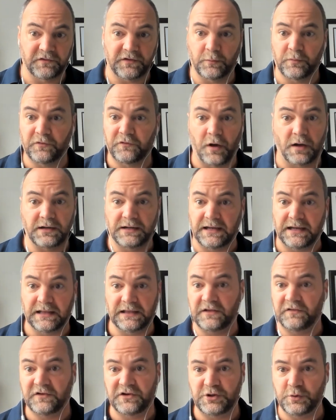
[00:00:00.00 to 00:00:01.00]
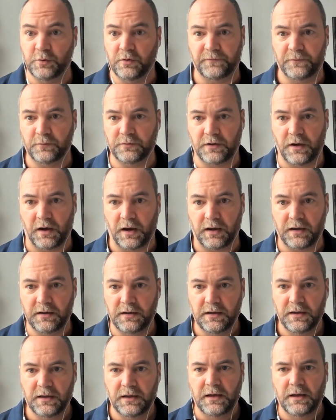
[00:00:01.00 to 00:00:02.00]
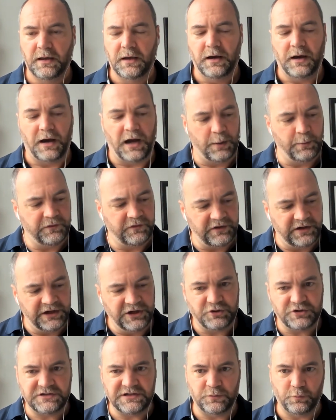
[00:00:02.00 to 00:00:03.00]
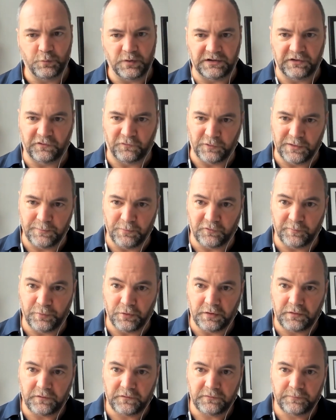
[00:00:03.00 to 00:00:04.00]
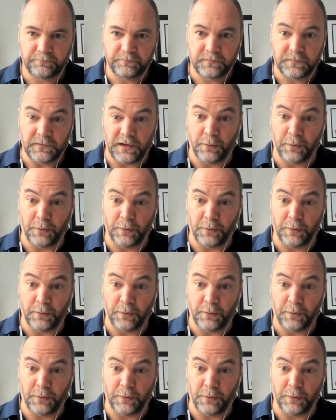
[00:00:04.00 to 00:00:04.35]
I was not an aliens and UFO guy. I was interested in Whitley Strieber's books.